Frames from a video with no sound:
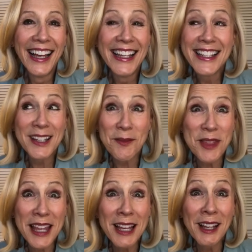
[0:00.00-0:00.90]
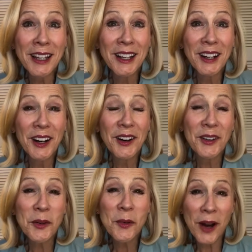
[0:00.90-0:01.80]
Something
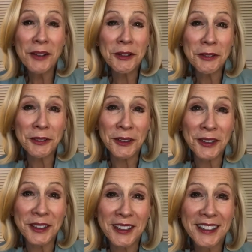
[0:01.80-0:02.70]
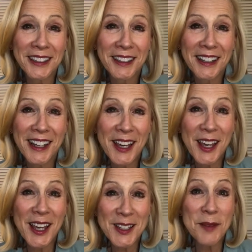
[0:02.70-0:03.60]
wonderful
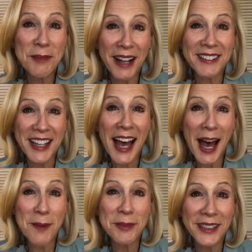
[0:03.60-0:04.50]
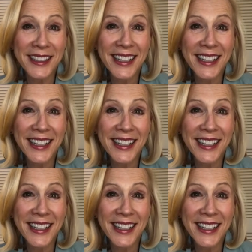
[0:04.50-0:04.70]
is about to happen.